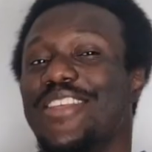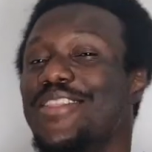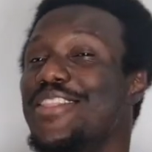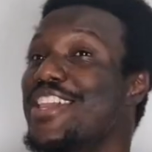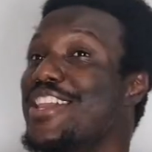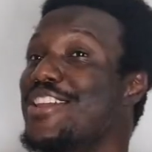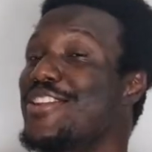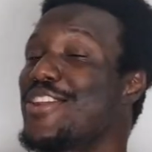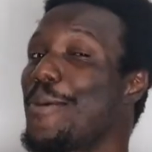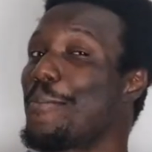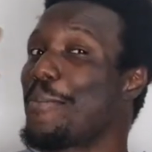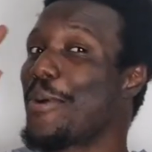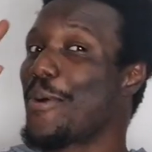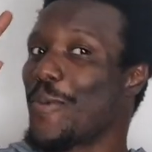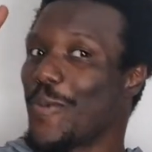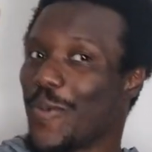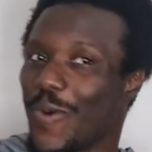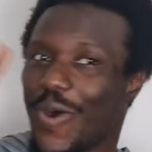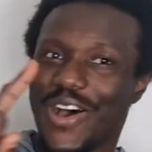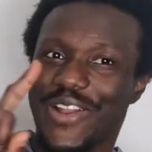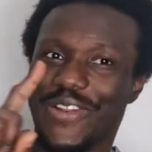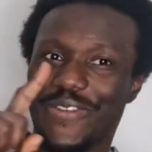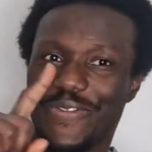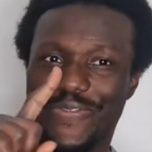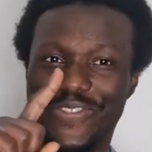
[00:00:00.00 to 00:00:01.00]
The number
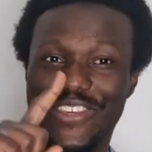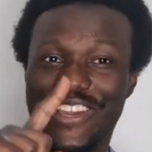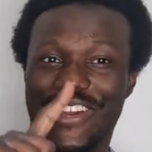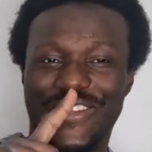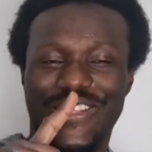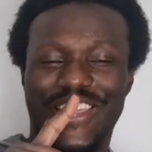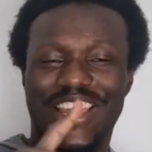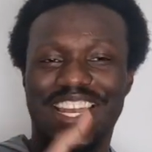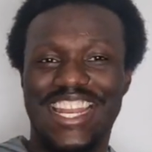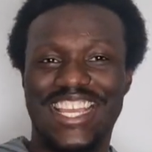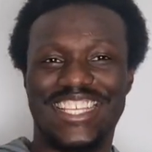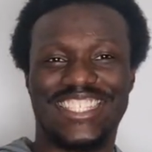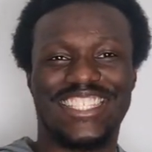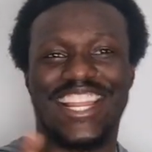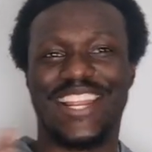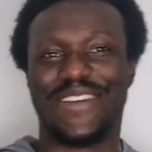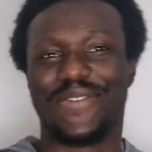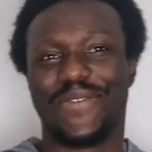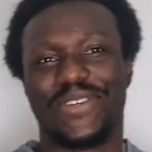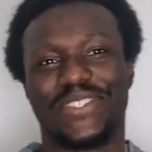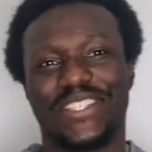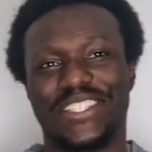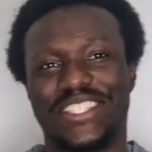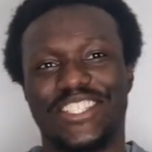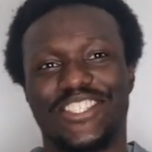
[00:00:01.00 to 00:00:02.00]
one thing on the list that I
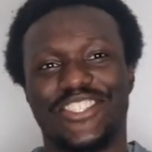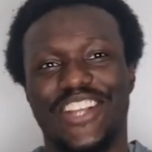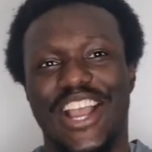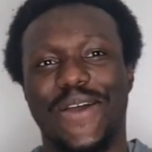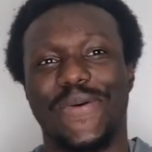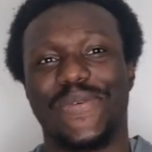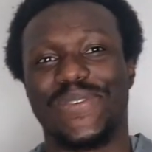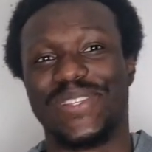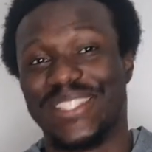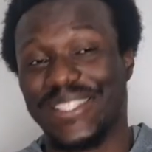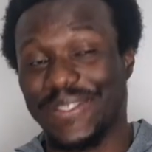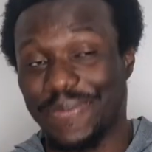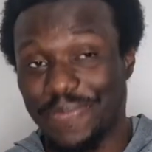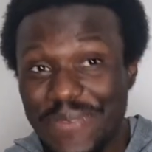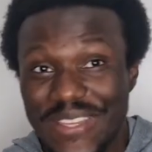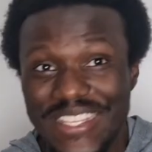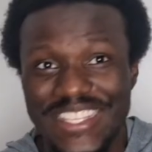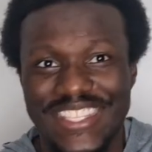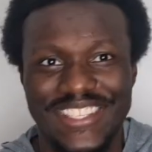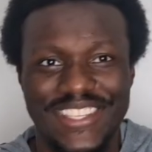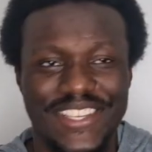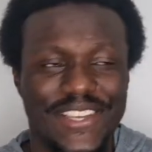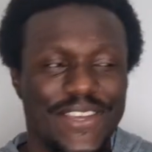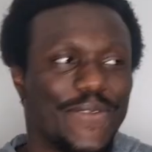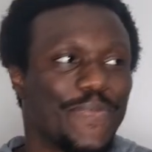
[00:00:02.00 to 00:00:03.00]
wanted to try was
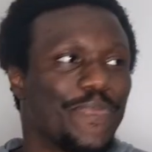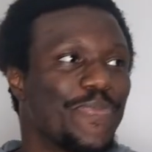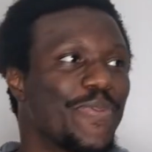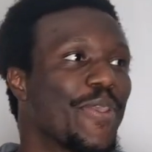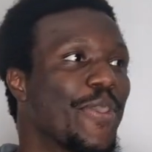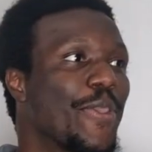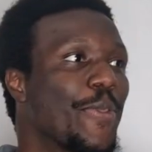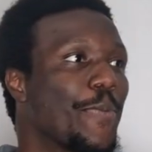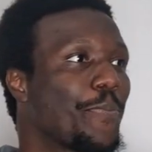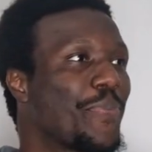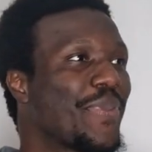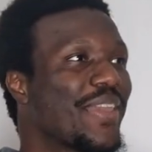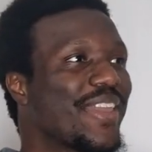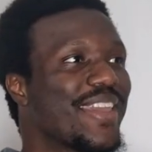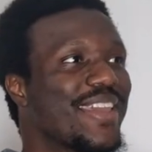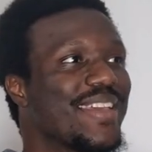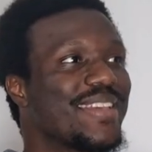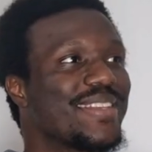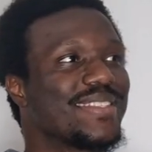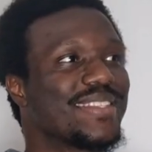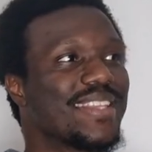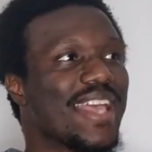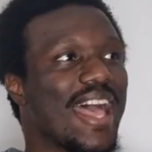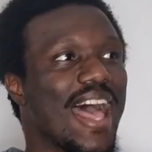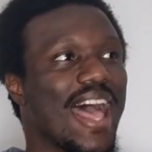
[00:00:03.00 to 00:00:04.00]
pizza,
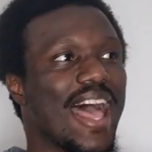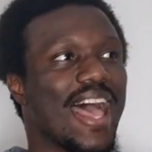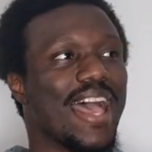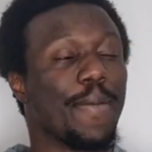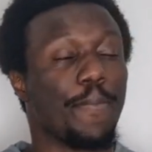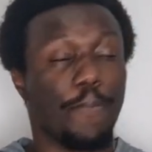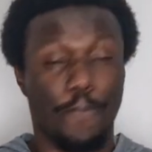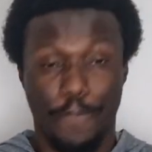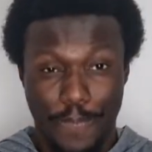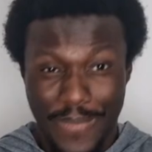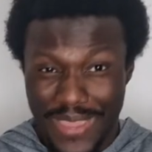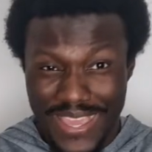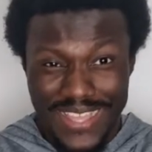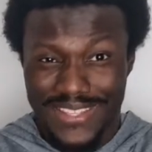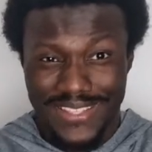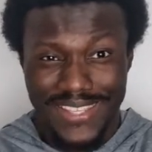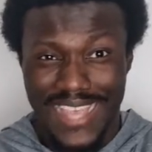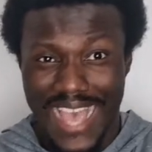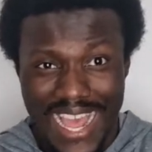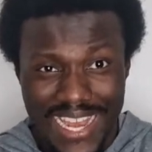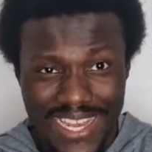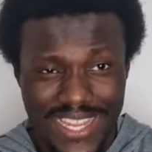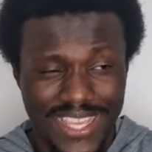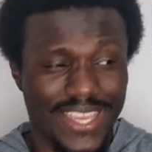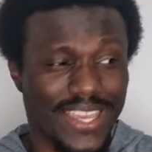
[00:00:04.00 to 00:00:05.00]
because
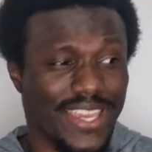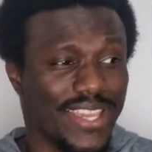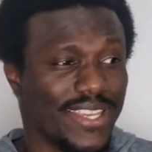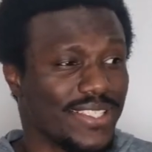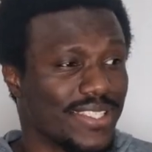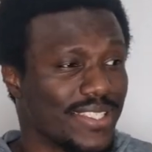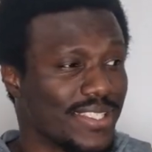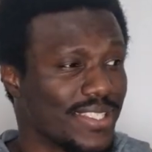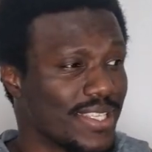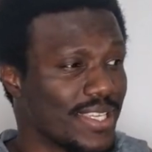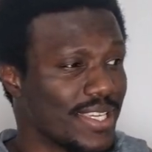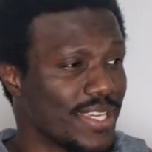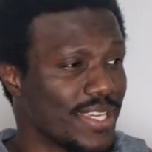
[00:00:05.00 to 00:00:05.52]
Italy is